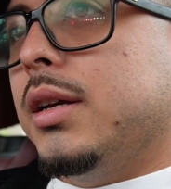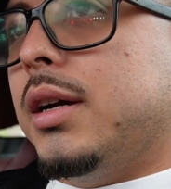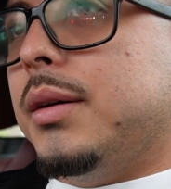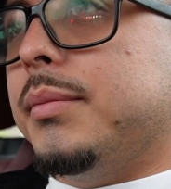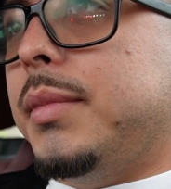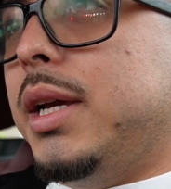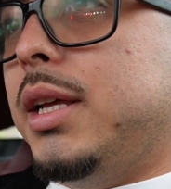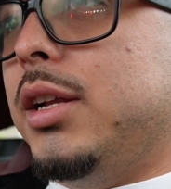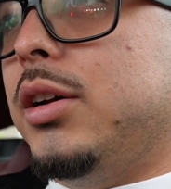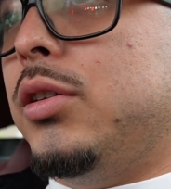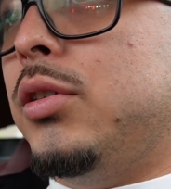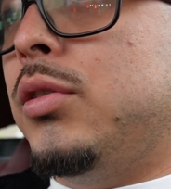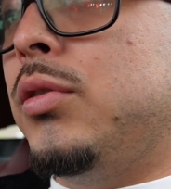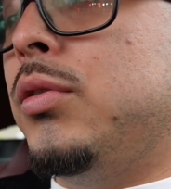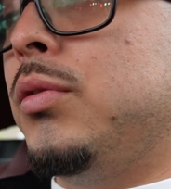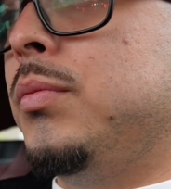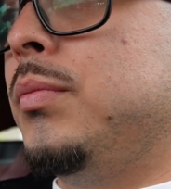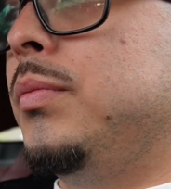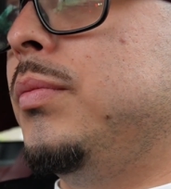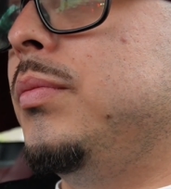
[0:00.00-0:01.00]
I made it
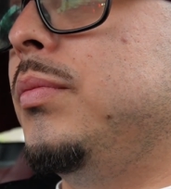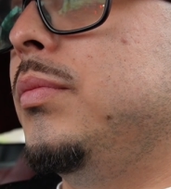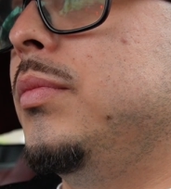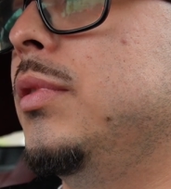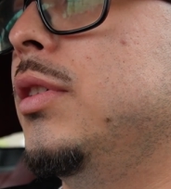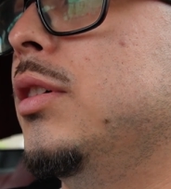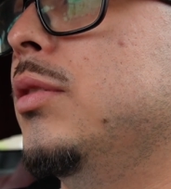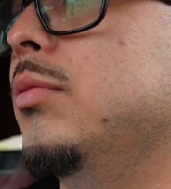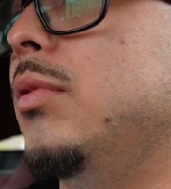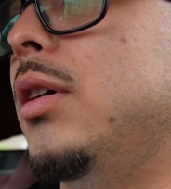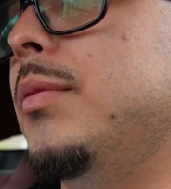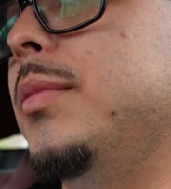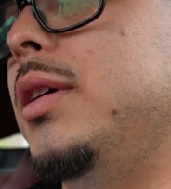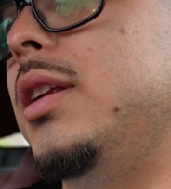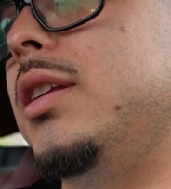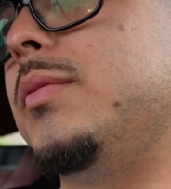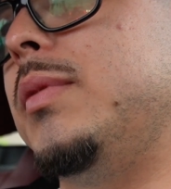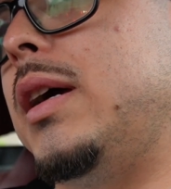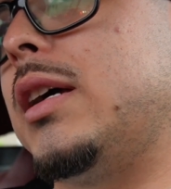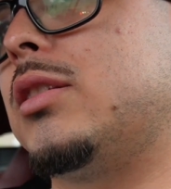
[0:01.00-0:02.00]
home. Well, I
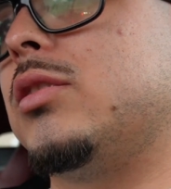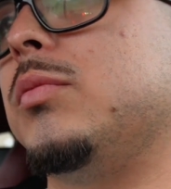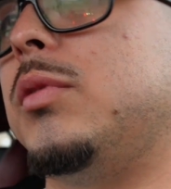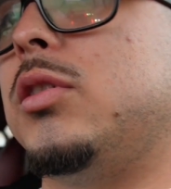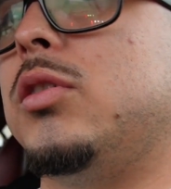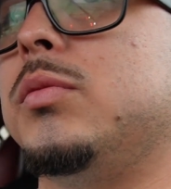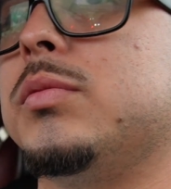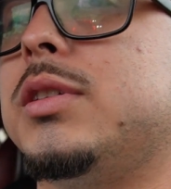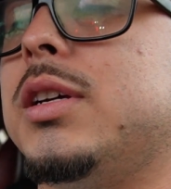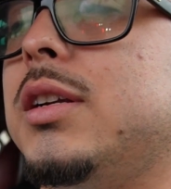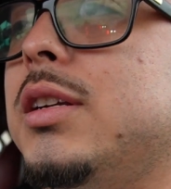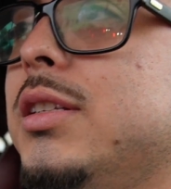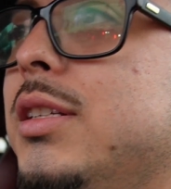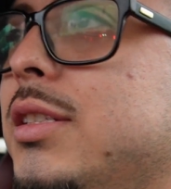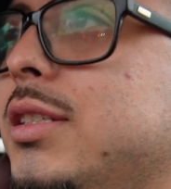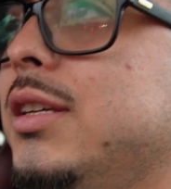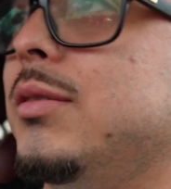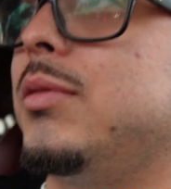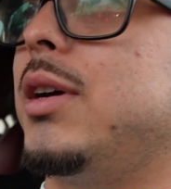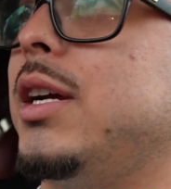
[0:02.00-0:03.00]
made it back to my hometown. This
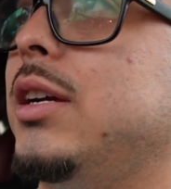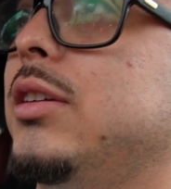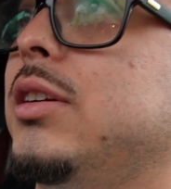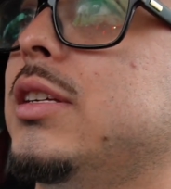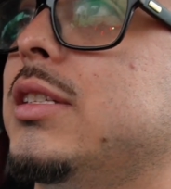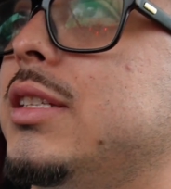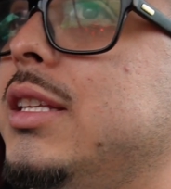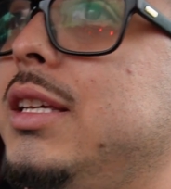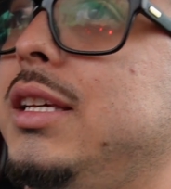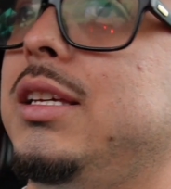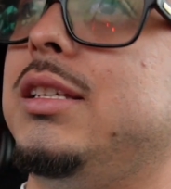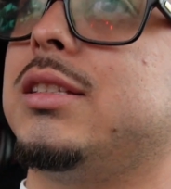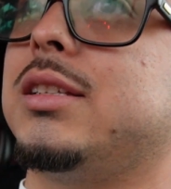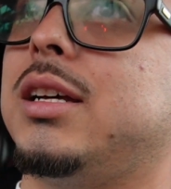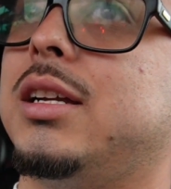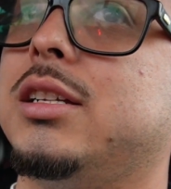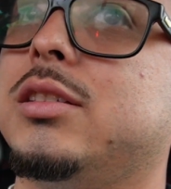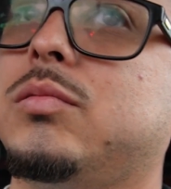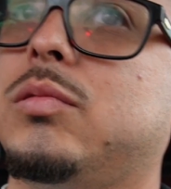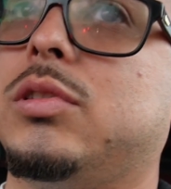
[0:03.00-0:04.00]
is it right here. This is the east
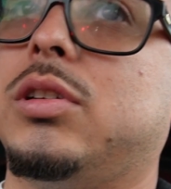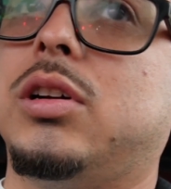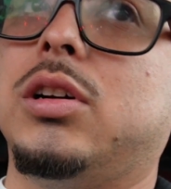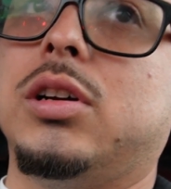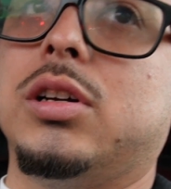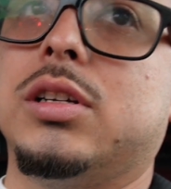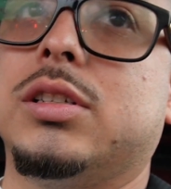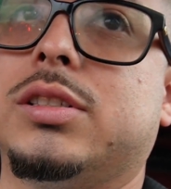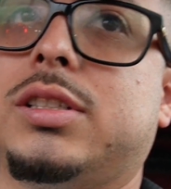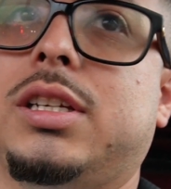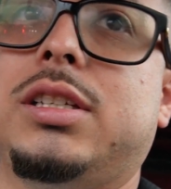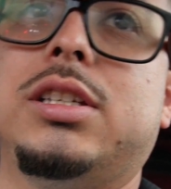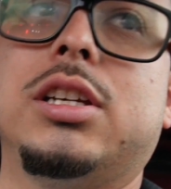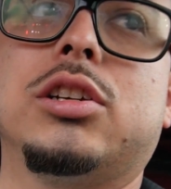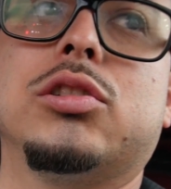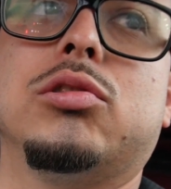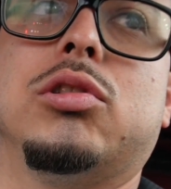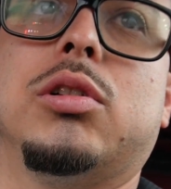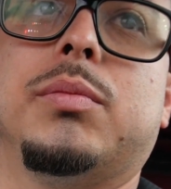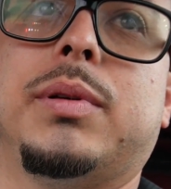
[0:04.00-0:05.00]
side. This is where
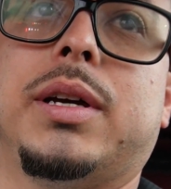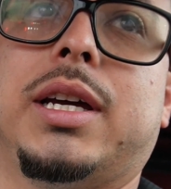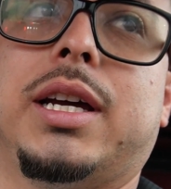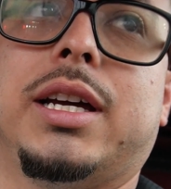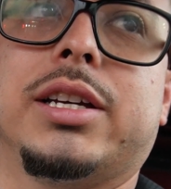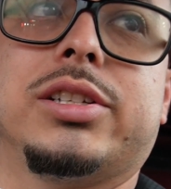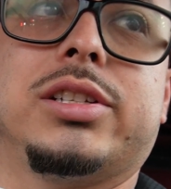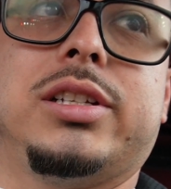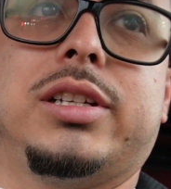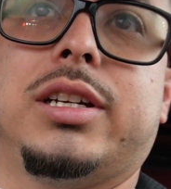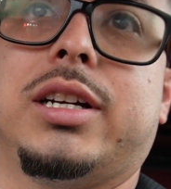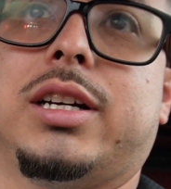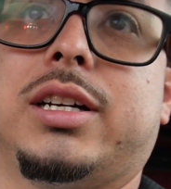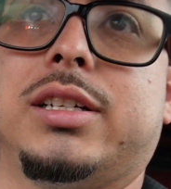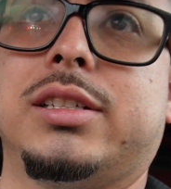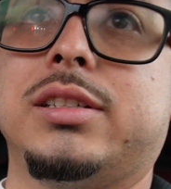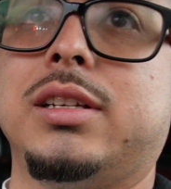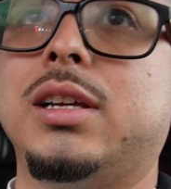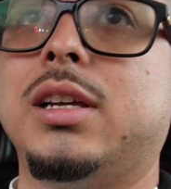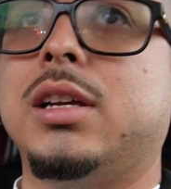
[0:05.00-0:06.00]
CJ grew up at, actually,
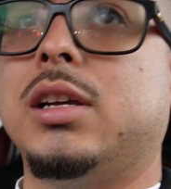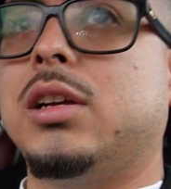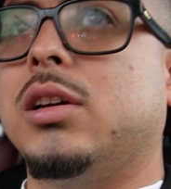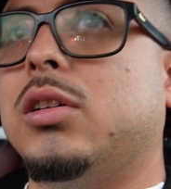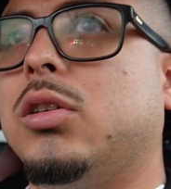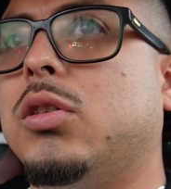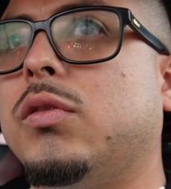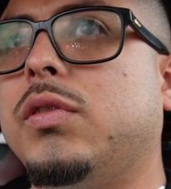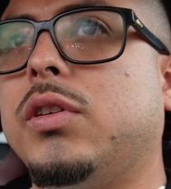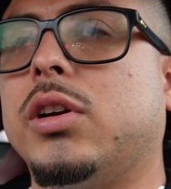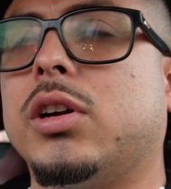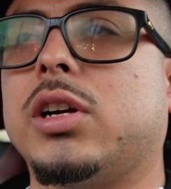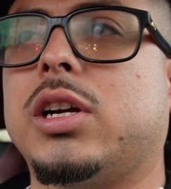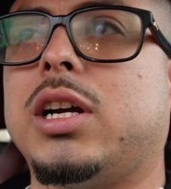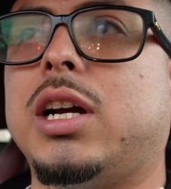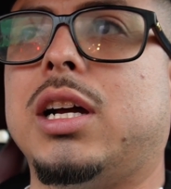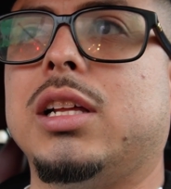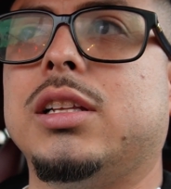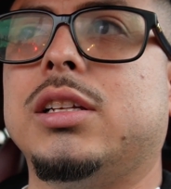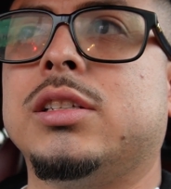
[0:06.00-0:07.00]
guys. Over here on
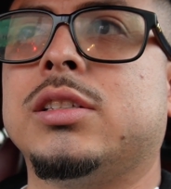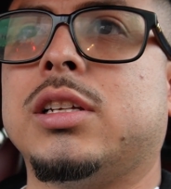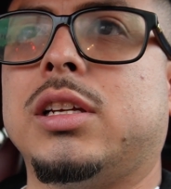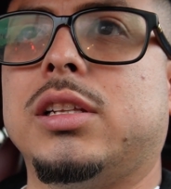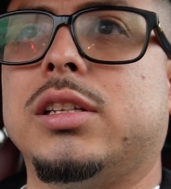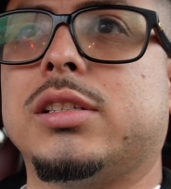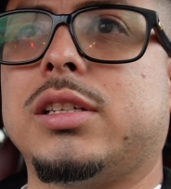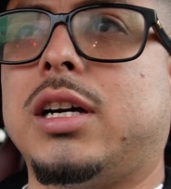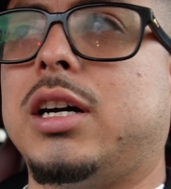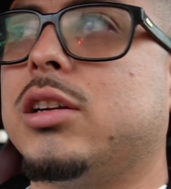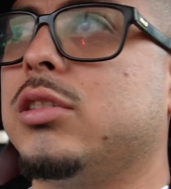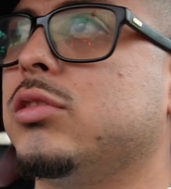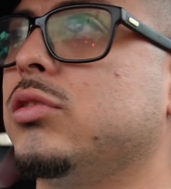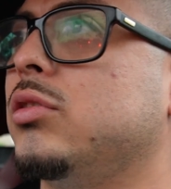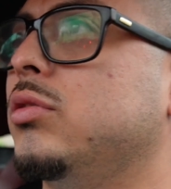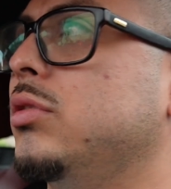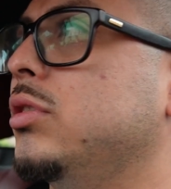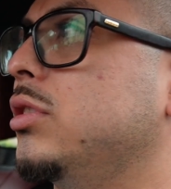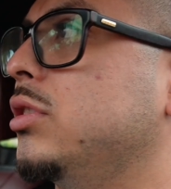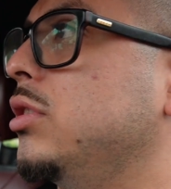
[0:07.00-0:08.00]
Collins, this
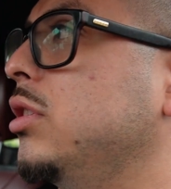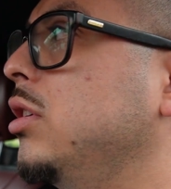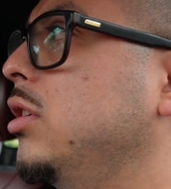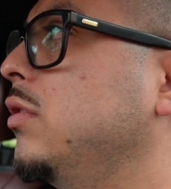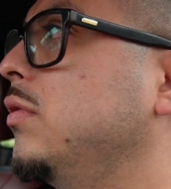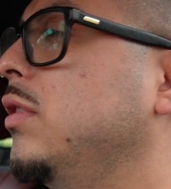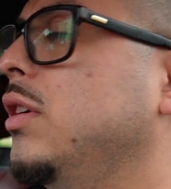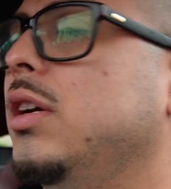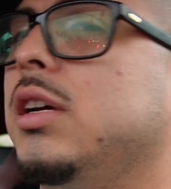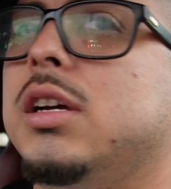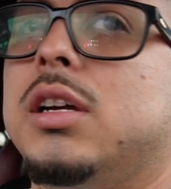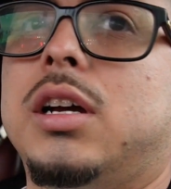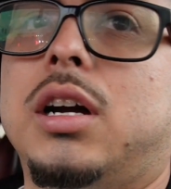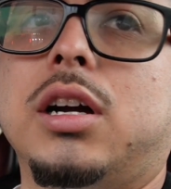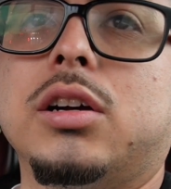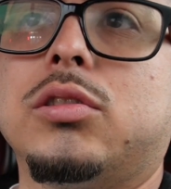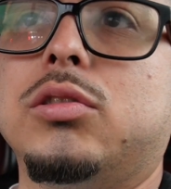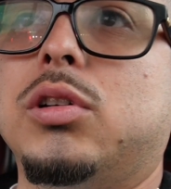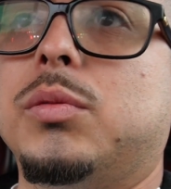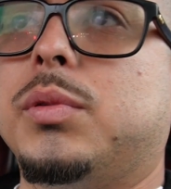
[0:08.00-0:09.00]
AutoZone and stuff.
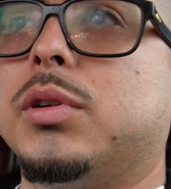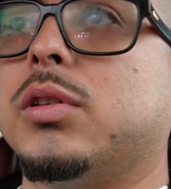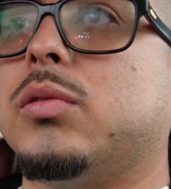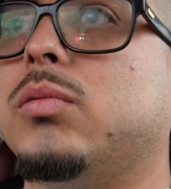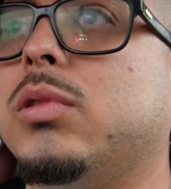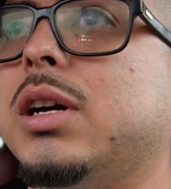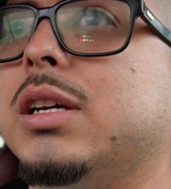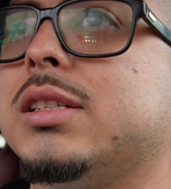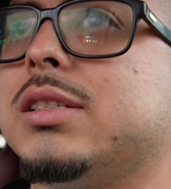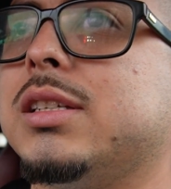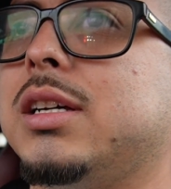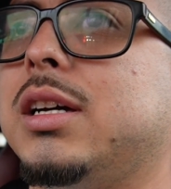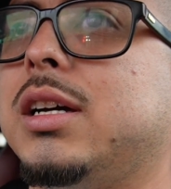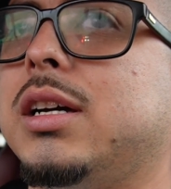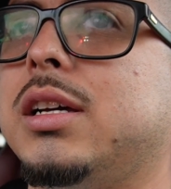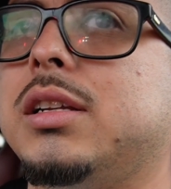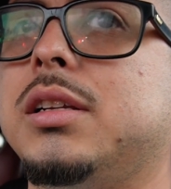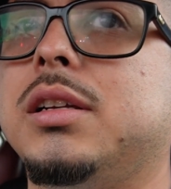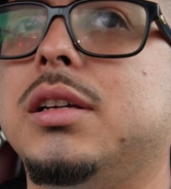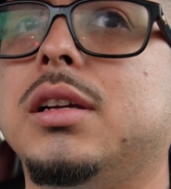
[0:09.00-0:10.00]
I grew up on the west
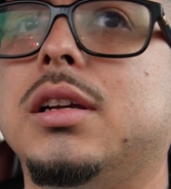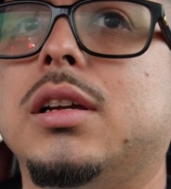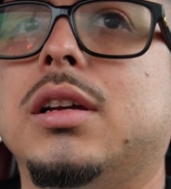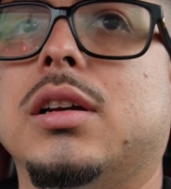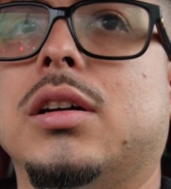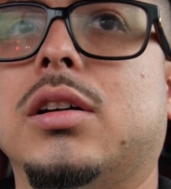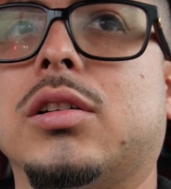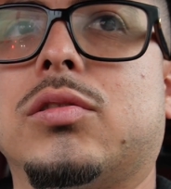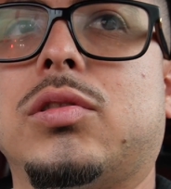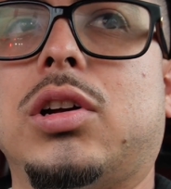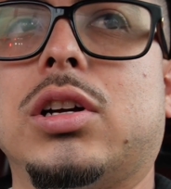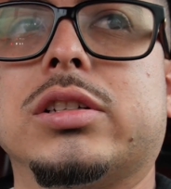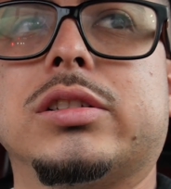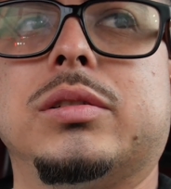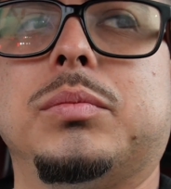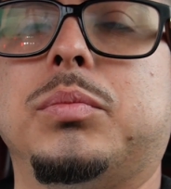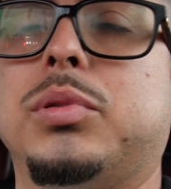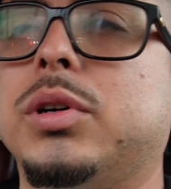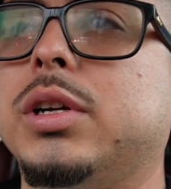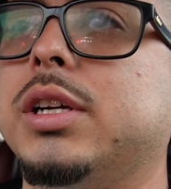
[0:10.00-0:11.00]
side across
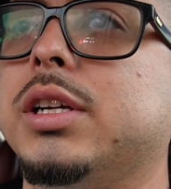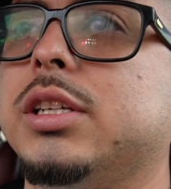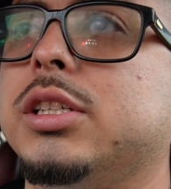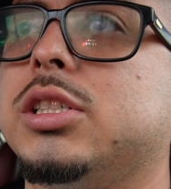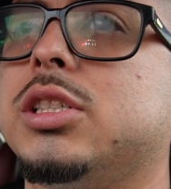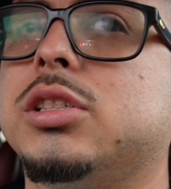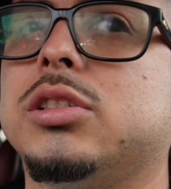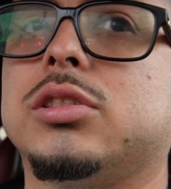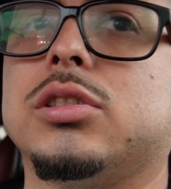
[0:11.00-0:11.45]
the bridge.